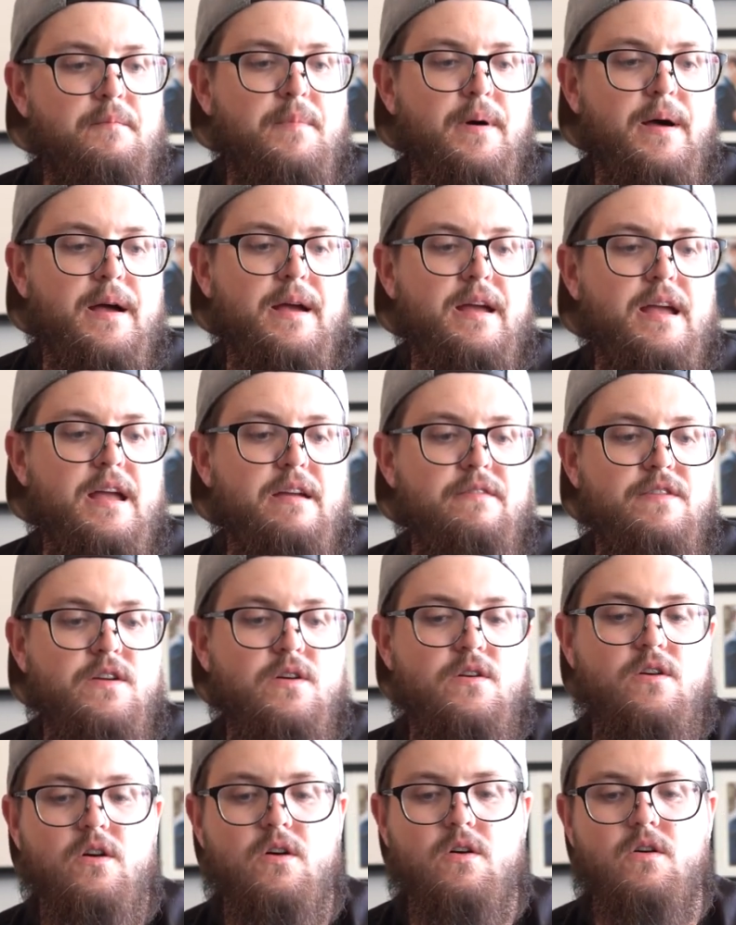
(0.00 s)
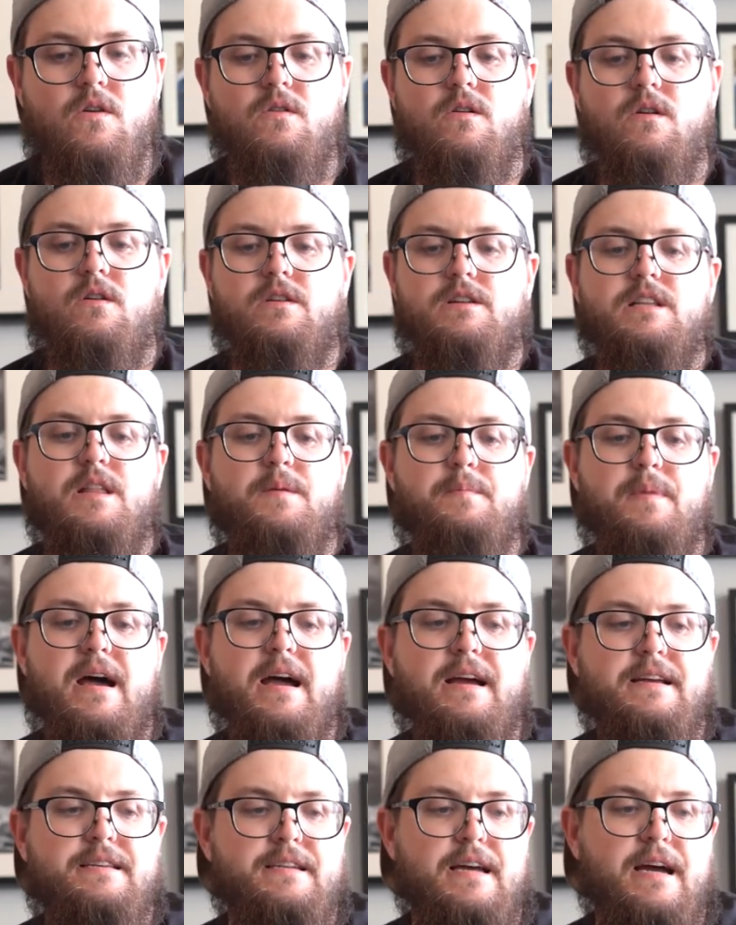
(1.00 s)
But if you go to the
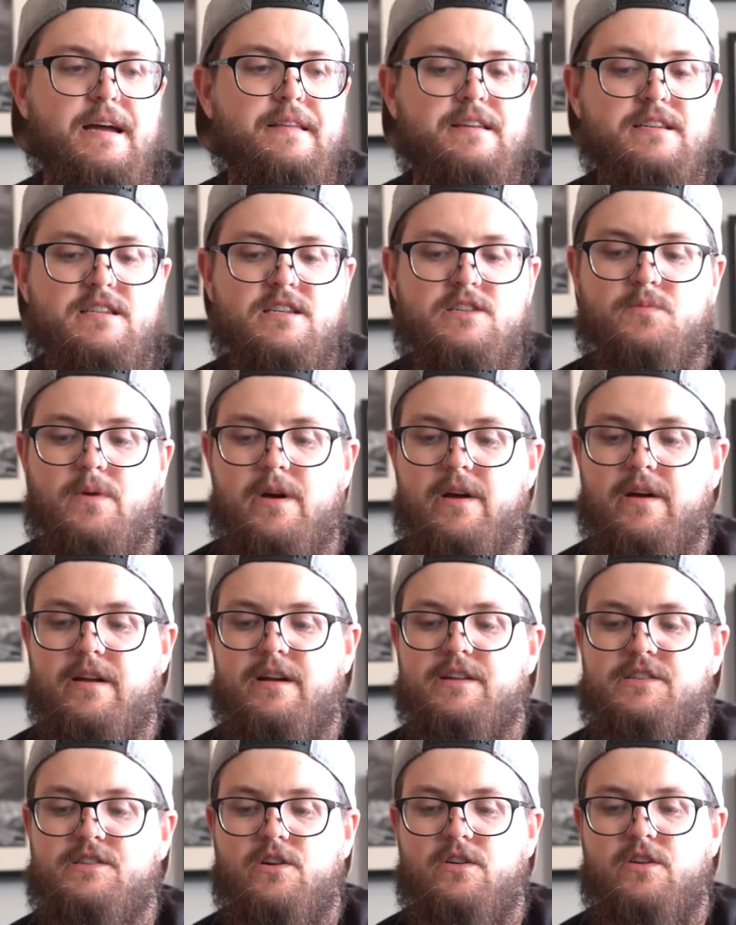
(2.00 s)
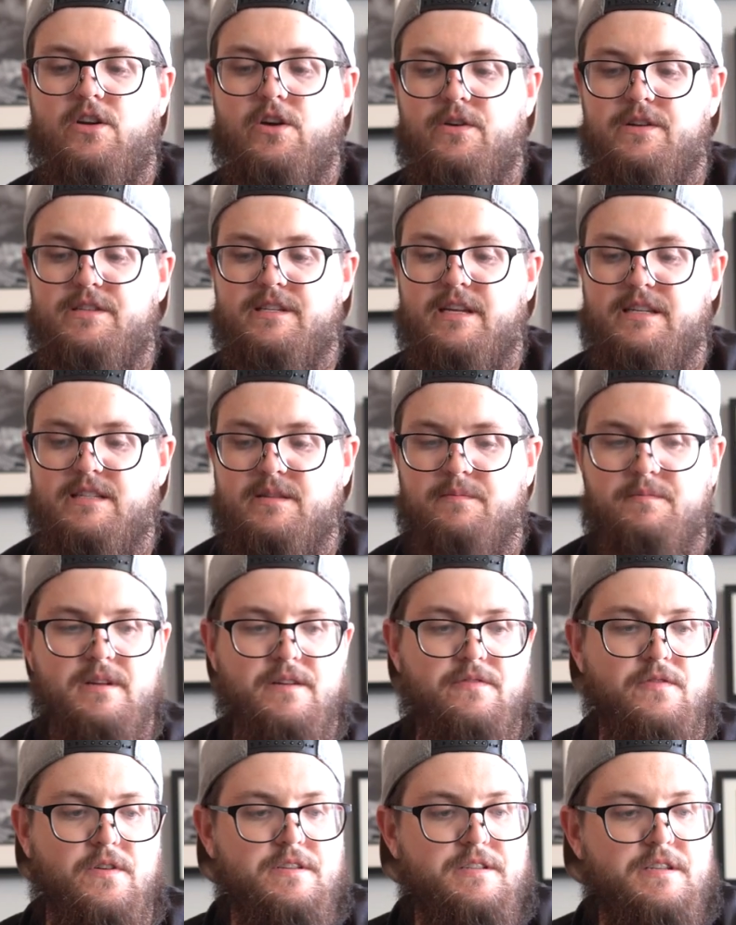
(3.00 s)
back side, this is where you're going to start noticing some
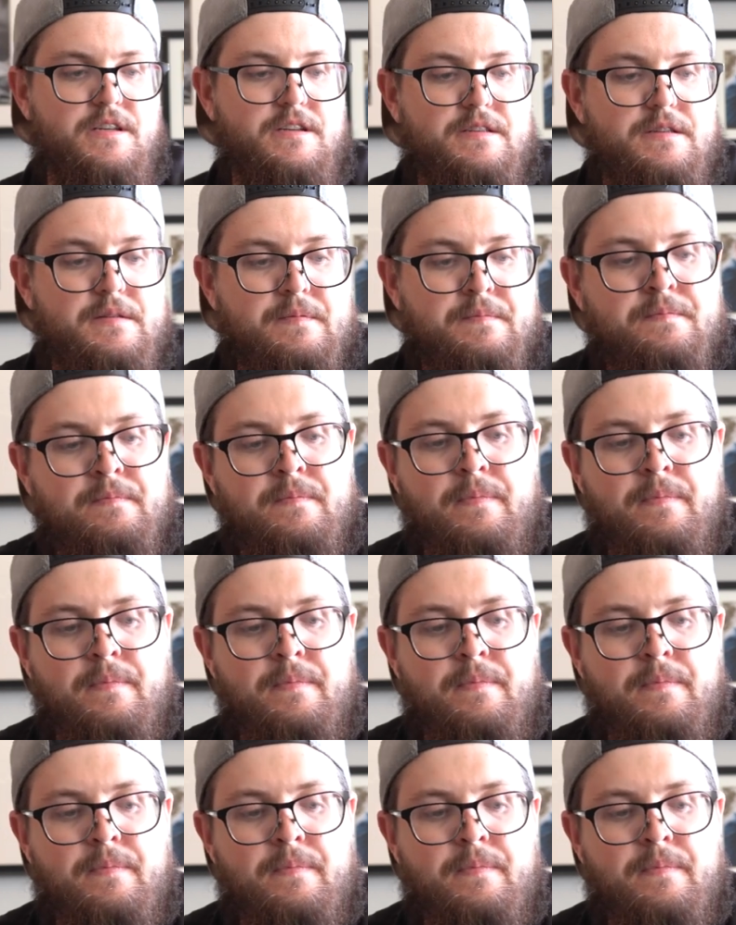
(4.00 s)
differences.